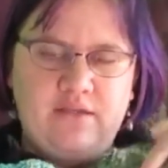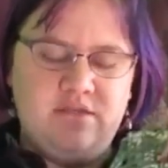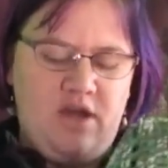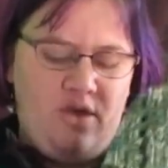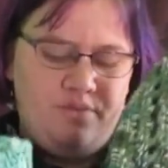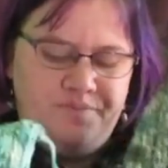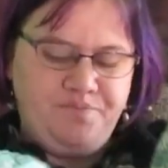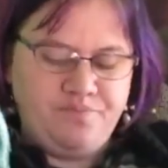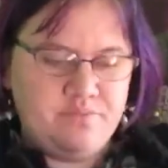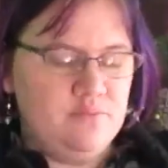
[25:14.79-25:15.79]
So
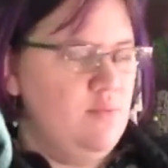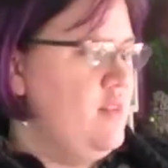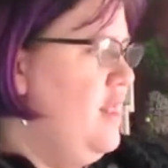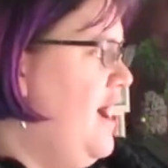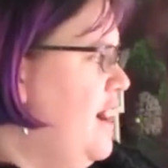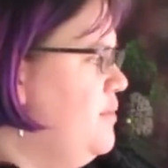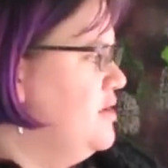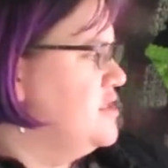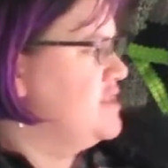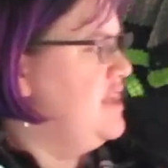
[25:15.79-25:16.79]
I
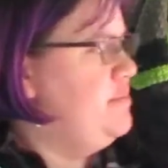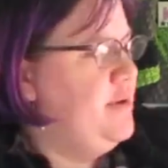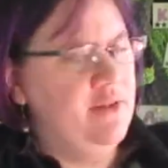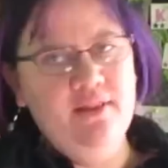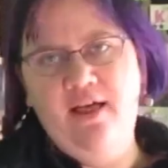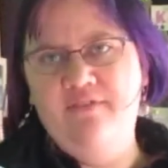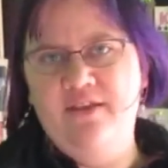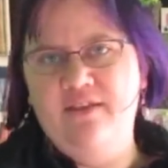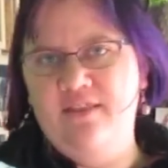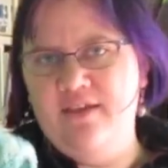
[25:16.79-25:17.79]
will just keep putting love
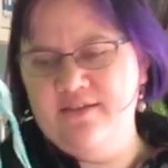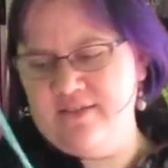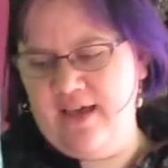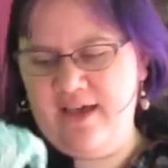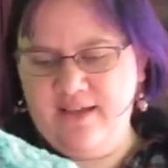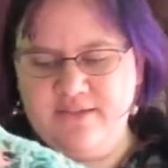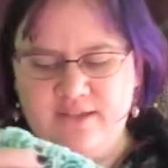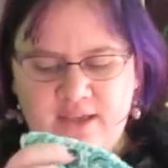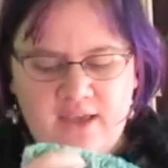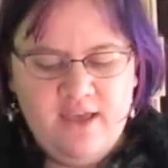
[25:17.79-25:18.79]
into this as
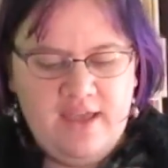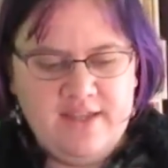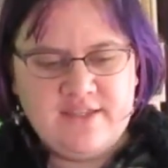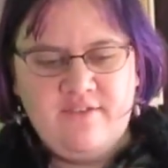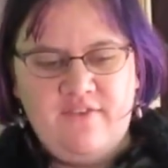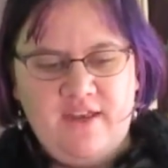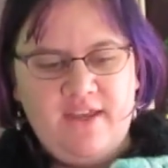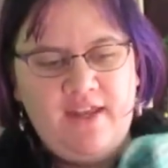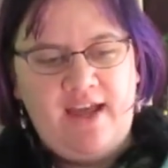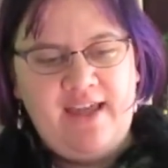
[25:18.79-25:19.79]
it is
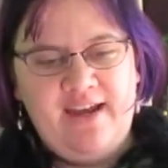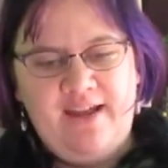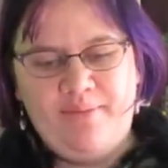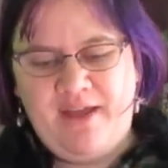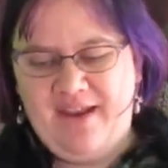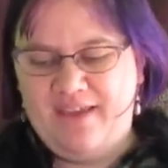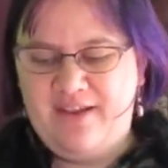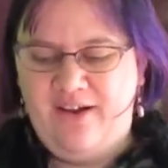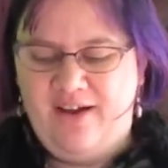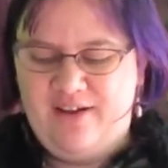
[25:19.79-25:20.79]
convenient. I ended up cutting
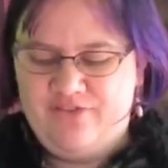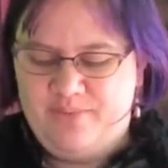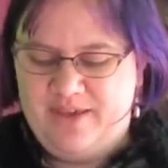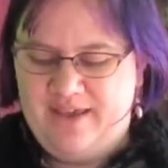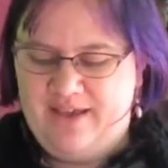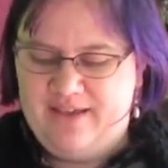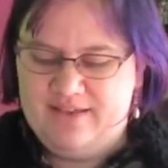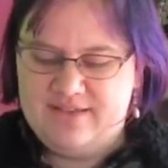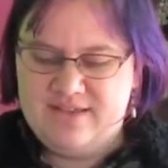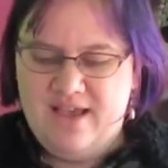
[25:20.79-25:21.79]
it off
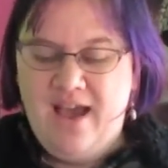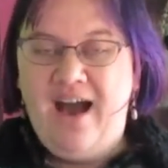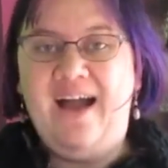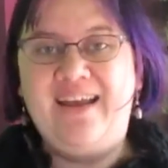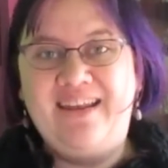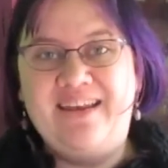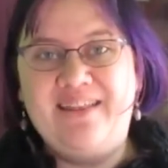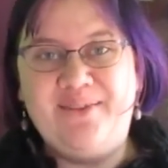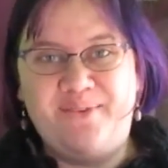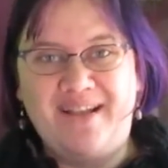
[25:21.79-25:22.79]
because I
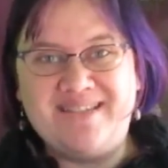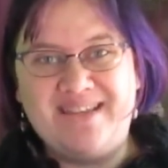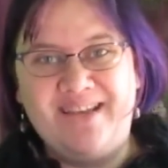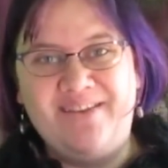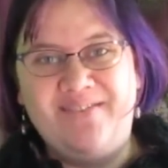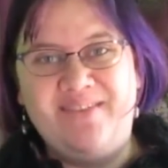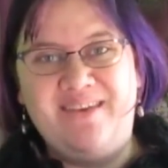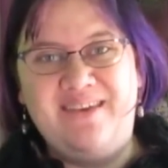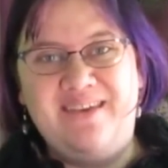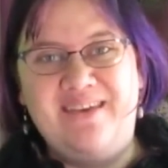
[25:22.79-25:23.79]
needed the rest of
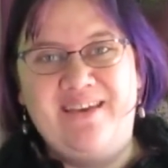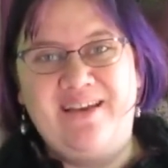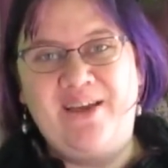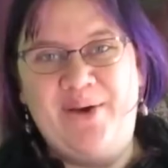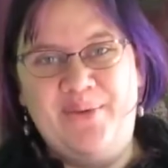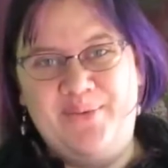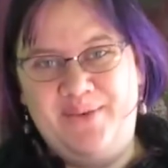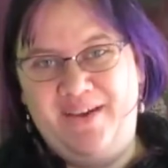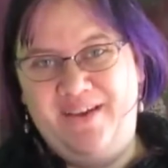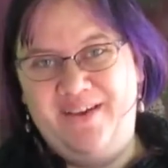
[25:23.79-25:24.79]
the
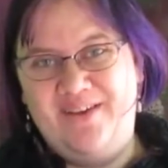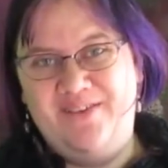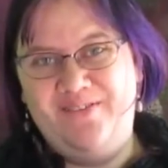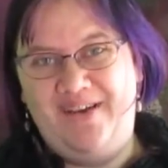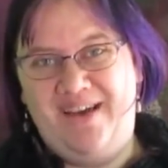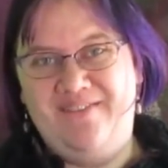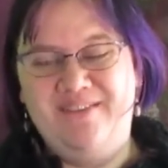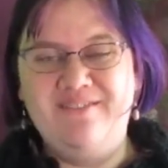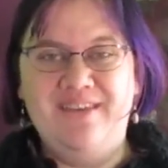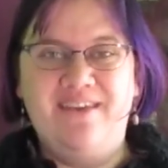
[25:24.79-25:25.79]
cone of
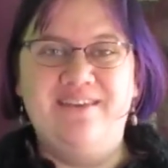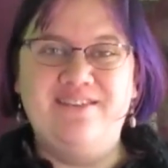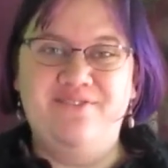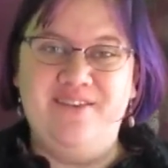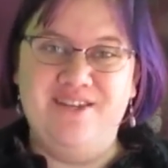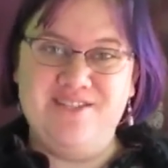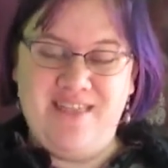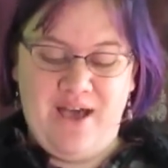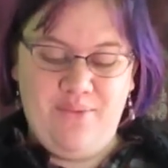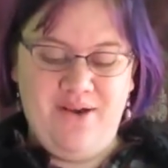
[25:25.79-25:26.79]
Ivy League to finish
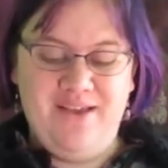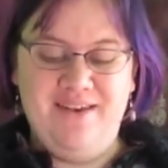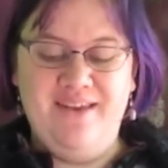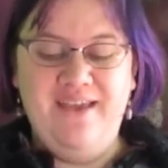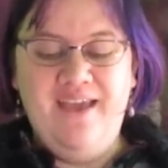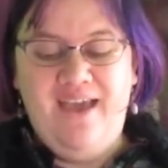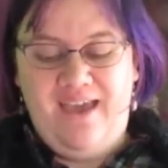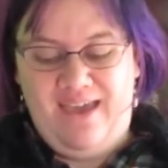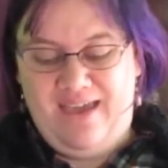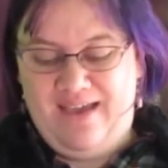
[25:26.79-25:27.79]
that one.
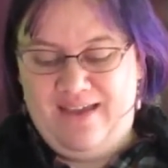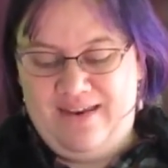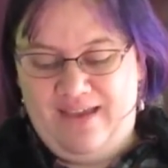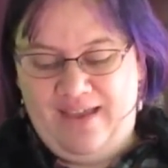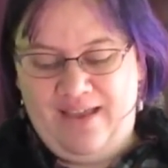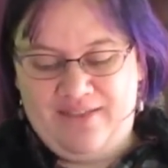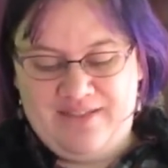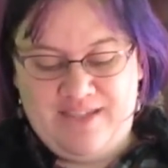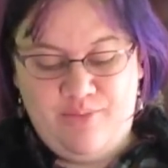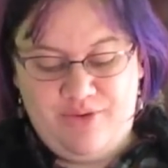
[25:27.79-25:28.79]
And I cut the
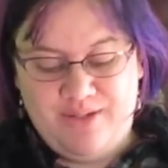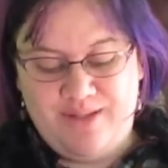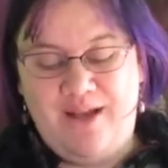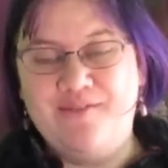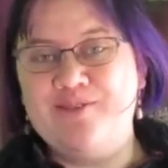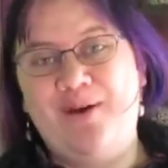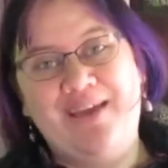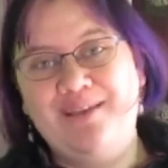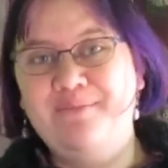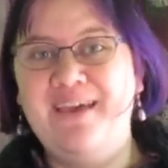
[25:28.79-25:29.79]
sea breeze off so I
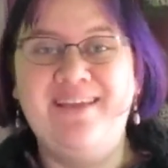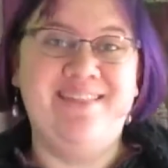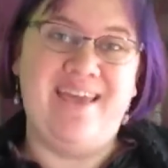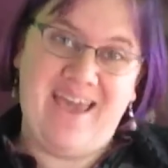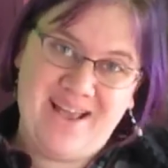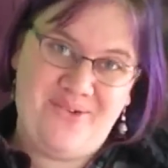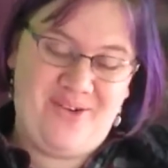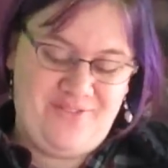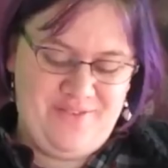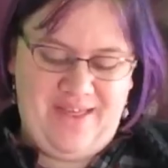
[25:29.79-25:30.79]
could make the
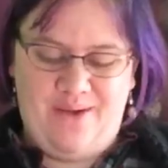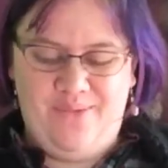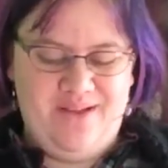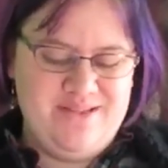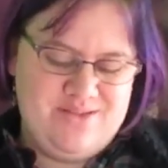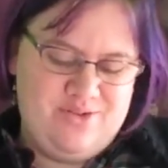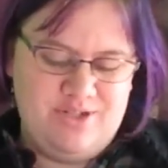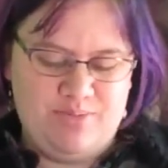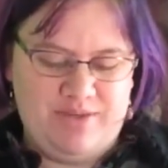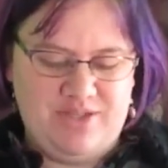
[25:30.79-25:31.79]
acorn for that one. So it'll
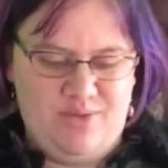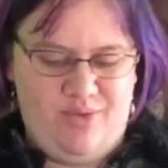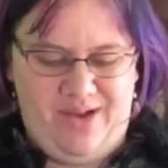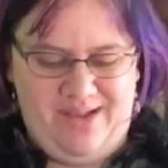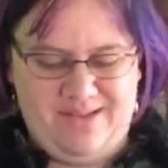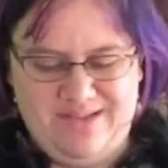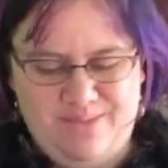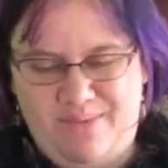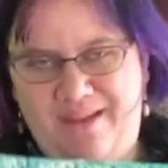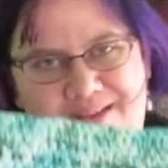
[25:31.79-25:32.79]
just be two more
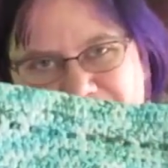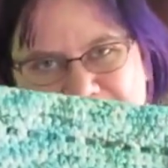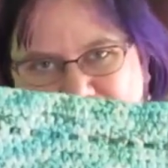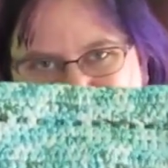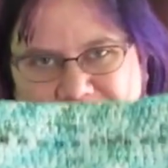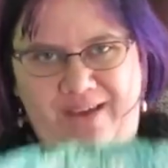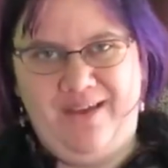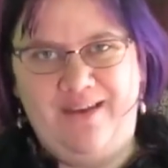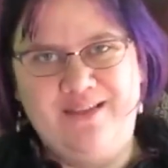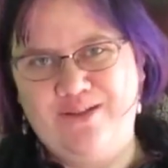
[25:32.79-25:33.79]
ends, but it'll be
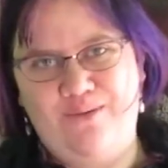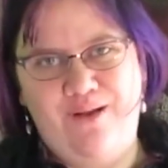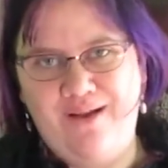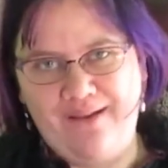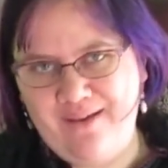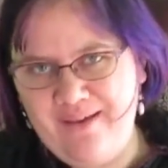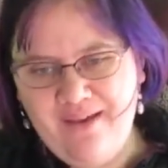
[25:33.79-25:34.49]
fine. It's a rug.